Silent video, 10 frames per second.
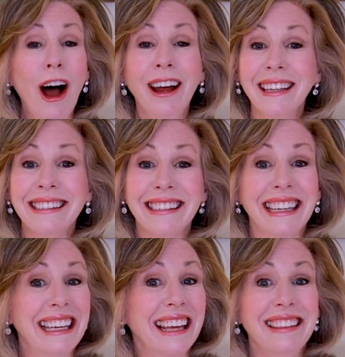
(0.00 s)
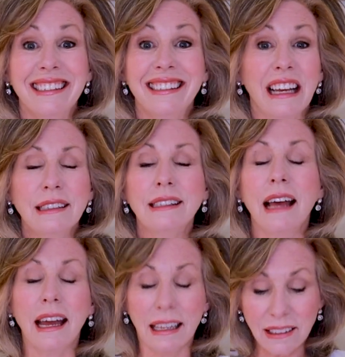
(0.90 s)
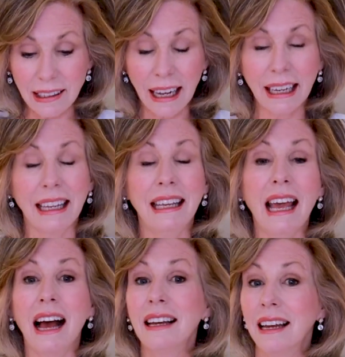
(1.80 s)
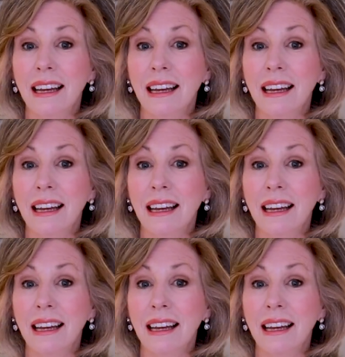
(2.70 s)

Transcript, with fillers: honestly get the sense that it's like, yeah,